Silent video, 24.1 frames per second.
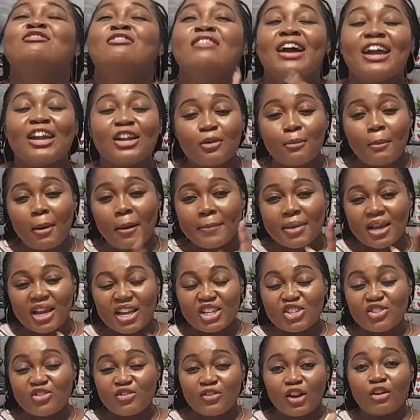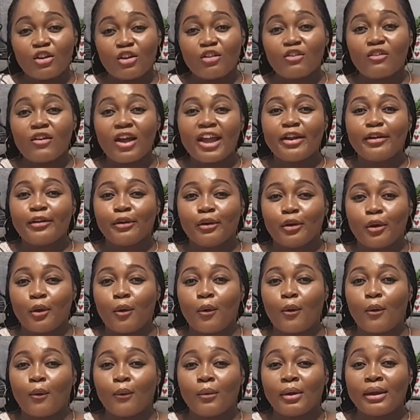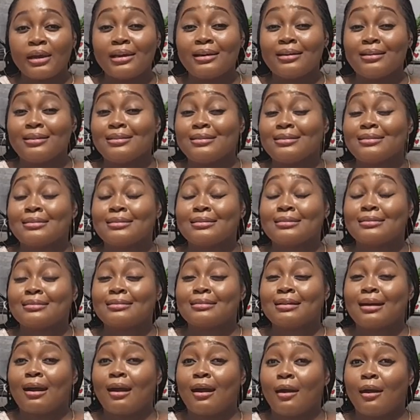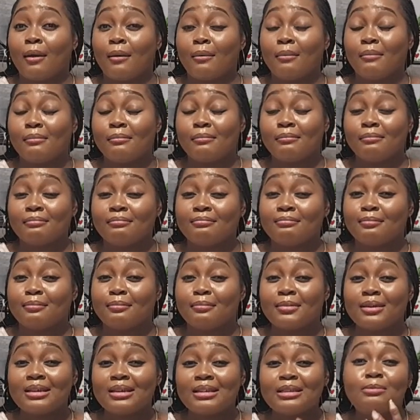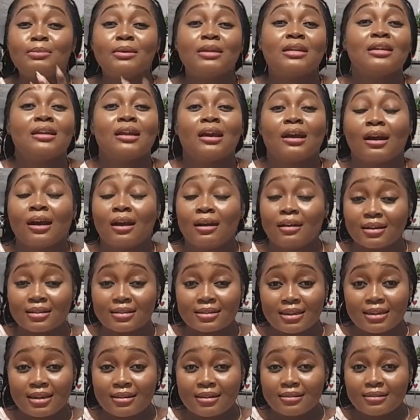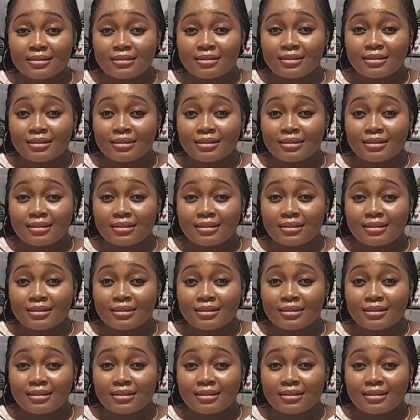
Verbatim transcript: right, my biggest fear right now is um, is being in a car accident.